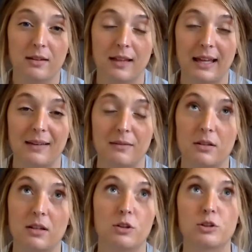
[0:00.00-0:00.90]
Like,
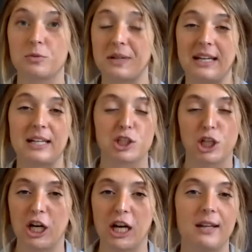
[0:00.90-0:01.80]
sweet, it's
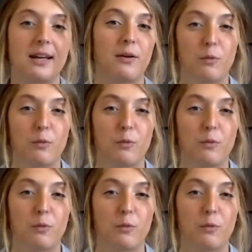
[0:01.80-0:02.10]
good.